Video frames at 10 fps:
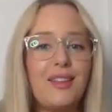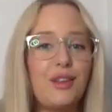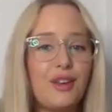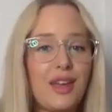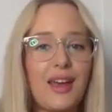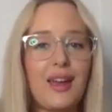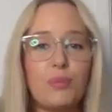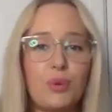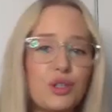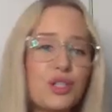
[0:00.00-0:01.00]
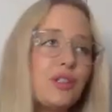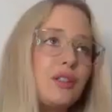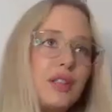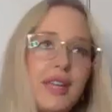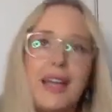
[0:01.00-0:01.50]
UK,
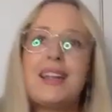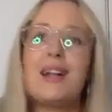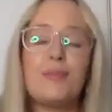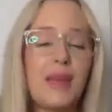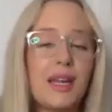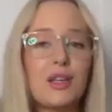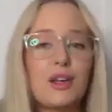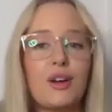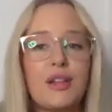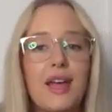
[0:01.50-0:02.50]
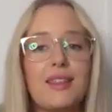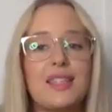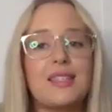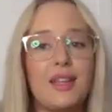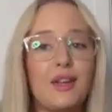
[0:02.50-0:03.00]
Portugal, Canada, Mexico. Like,
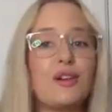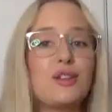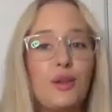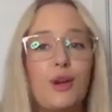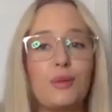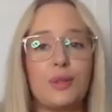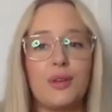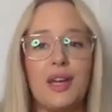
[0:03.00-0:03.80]
this thing goes global.